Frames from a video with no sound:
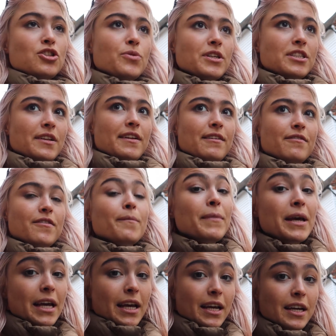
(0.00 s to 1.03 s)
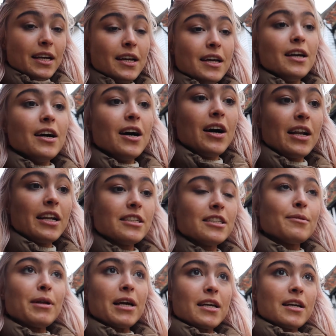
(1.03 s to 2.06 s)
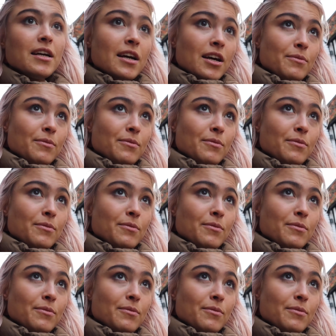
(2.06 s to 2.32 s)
doing something for me, I'll end up like